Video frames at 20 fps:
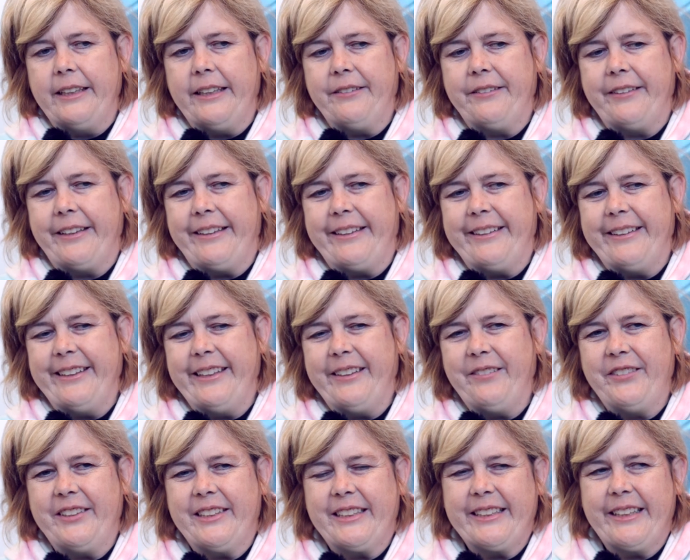If
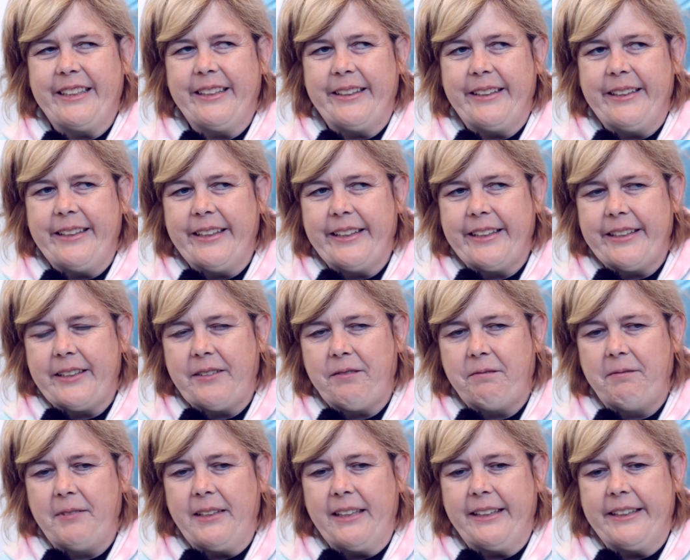it's something that
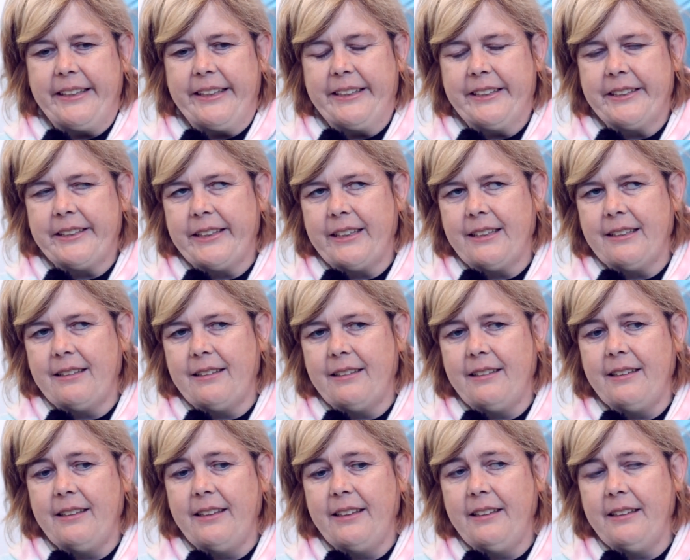I'm really
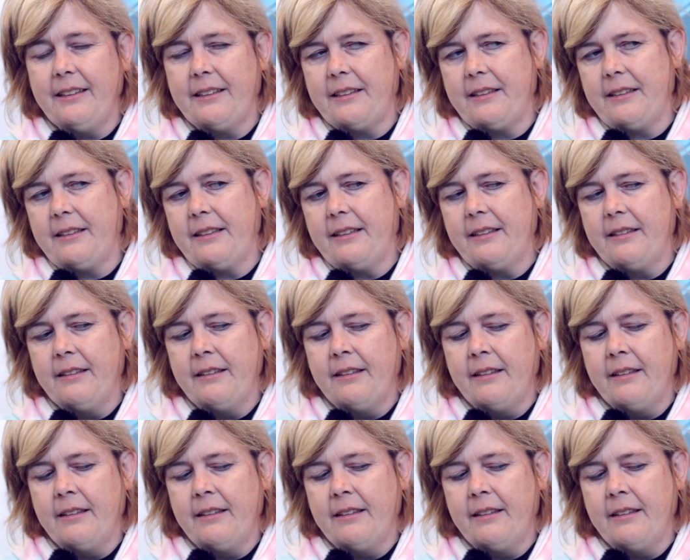interested in and